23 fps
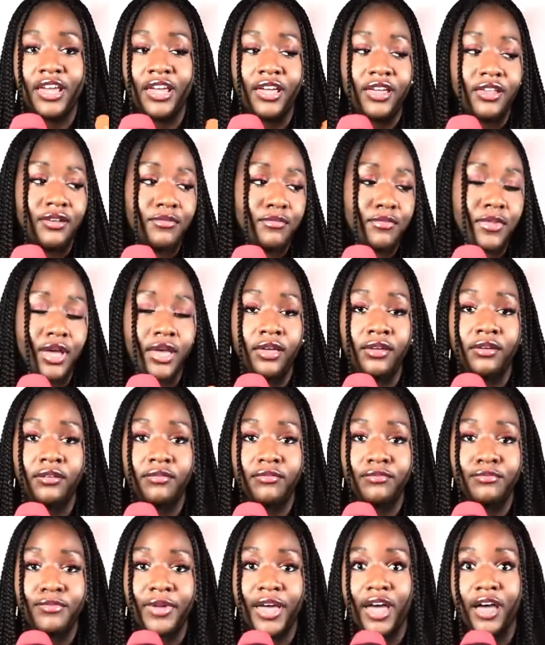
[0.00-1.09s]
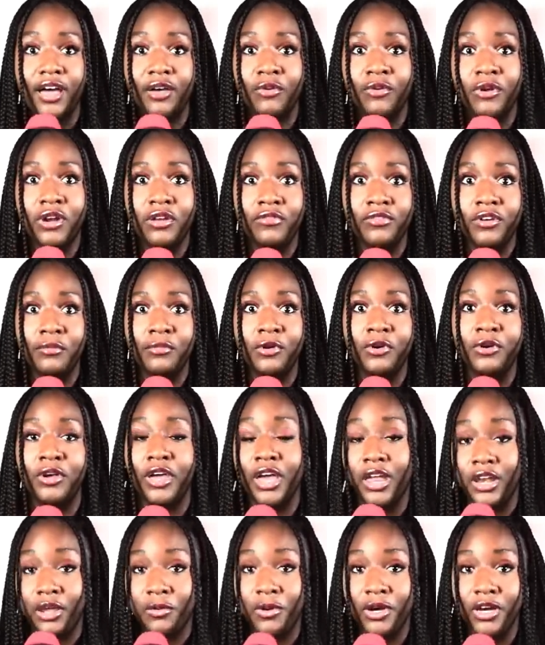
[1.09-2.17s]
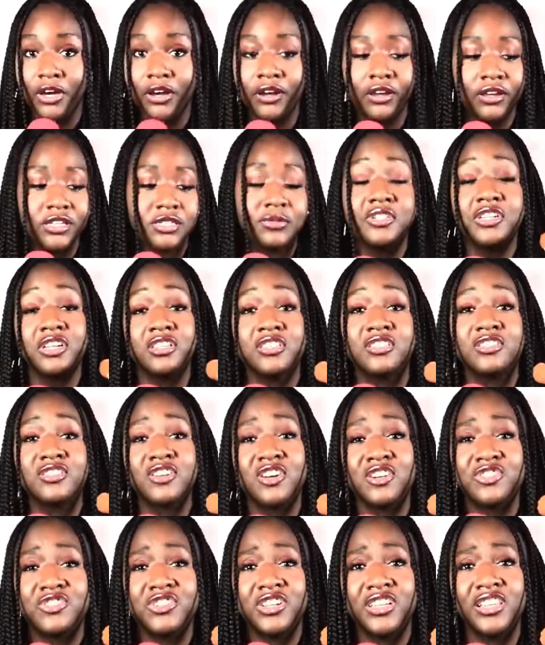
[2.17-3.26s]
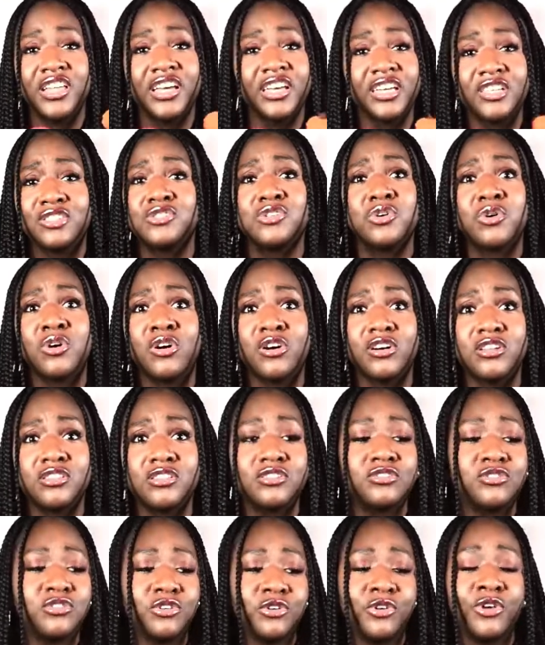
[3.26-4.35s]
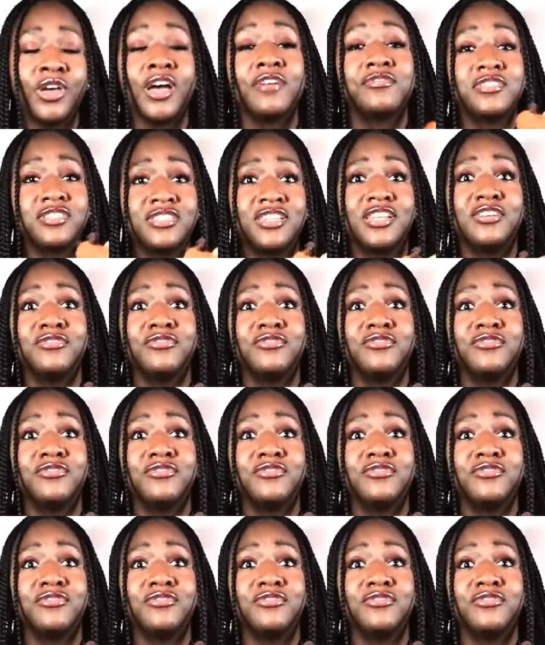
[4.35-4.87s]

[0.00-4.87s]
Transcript: in my bag whenever I'm going anywhere, especially in this country. Like it's so hot, so you have to stay